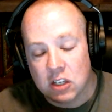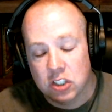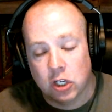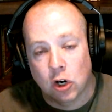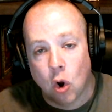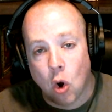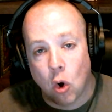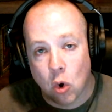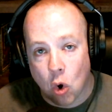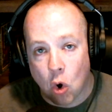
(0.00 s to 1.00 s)
So your
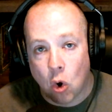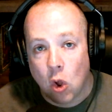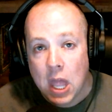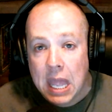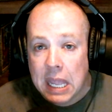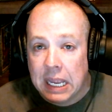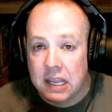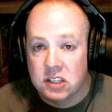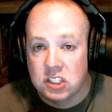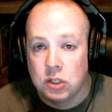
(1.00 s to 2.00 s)
whole goal
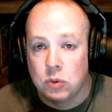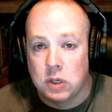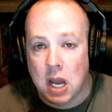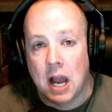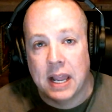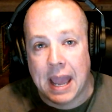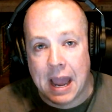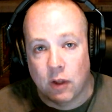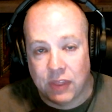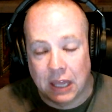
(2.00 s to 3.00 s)
is to knock
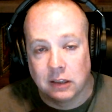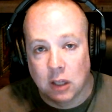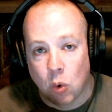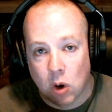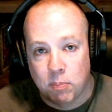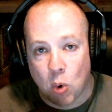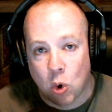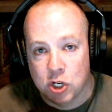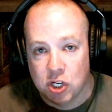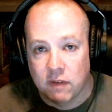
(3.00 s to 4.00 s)
out that lower
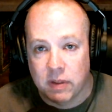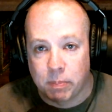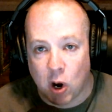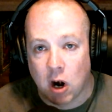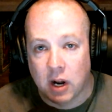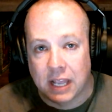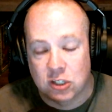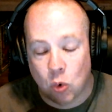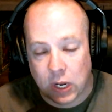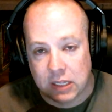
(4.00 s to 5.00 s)
portion of the park as
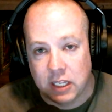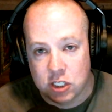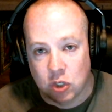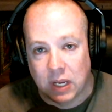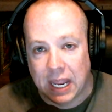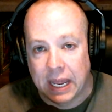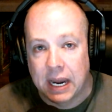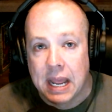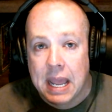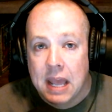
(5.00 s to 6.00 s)
quickly as you
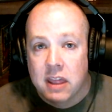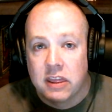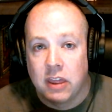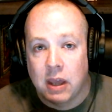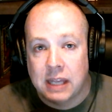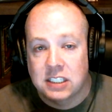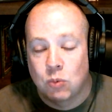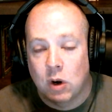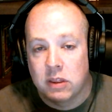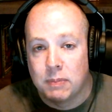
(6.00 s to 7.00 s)
can. That's
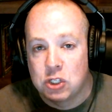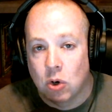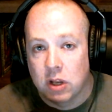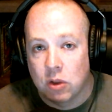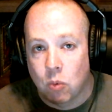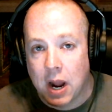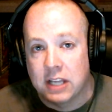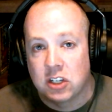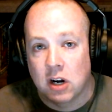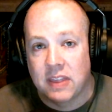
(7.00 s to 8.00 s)
where the majority of the
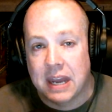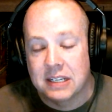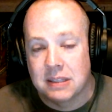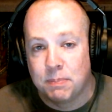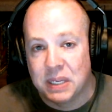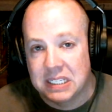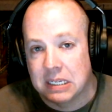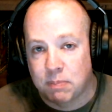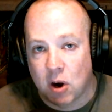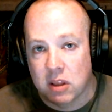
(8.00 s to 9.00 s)
rides are. That is the
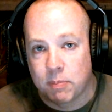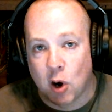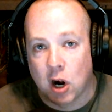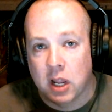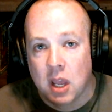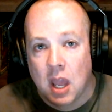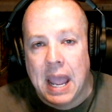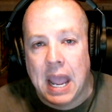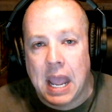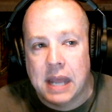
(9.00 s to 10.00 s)
busiest part of the park,
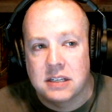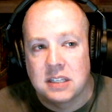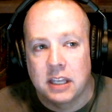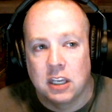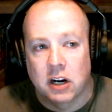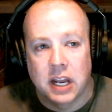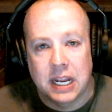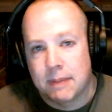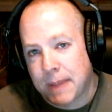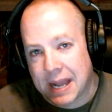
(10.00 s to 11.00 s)
and you're going to
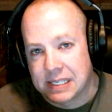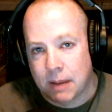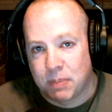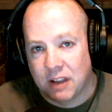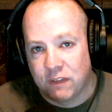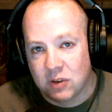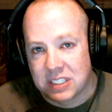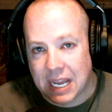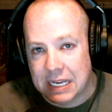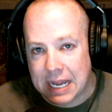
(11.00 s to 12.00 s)
get backed up if you
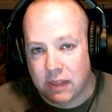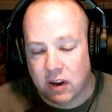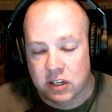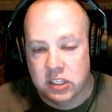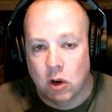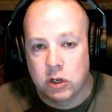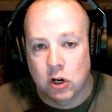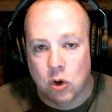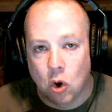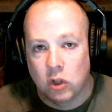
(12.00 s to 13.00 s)
stay down there. So
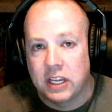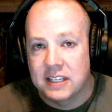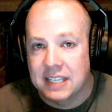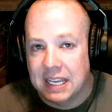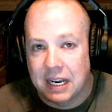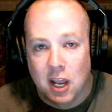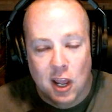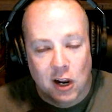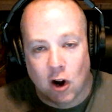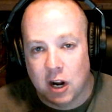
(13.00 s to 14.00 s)
your goal is, again,
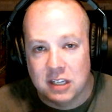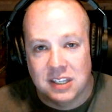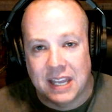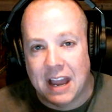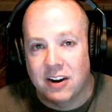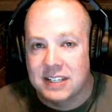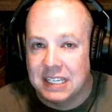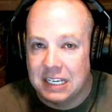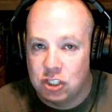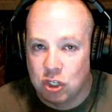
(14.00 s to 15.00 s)
Guardians of the
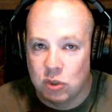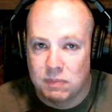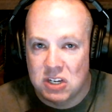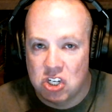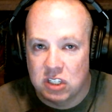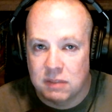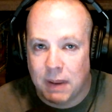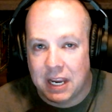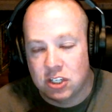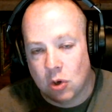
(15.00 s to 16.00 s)
Galaxy, choose Mission
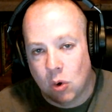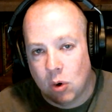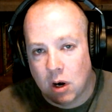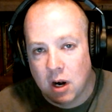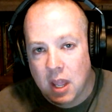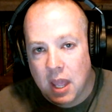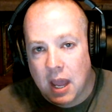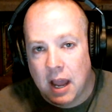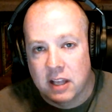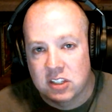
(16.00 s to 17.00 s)
Space or
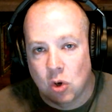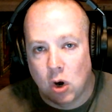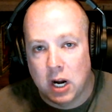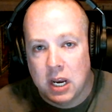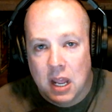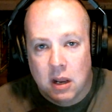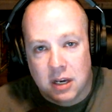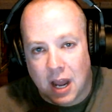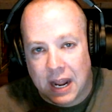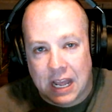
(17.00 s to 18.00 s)
Soarin',
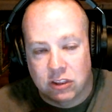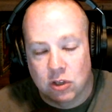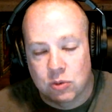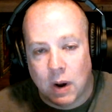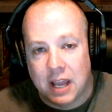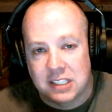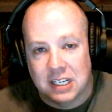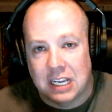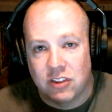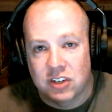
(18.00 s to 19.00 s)
knock out those rides
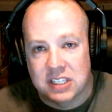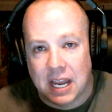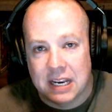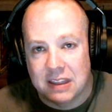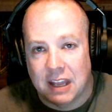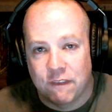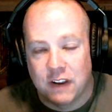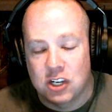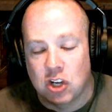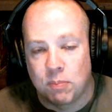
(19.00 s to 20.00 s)
on either side, and then
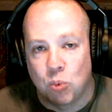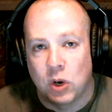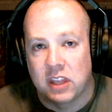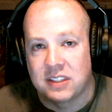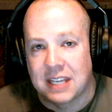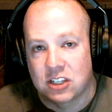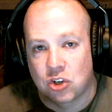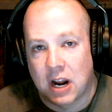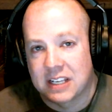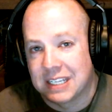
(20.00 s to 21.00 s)
finish up with Test
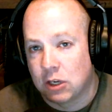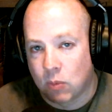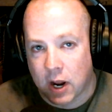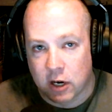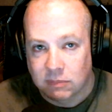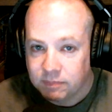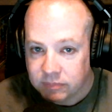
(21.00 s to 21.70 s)
Track Single Rider.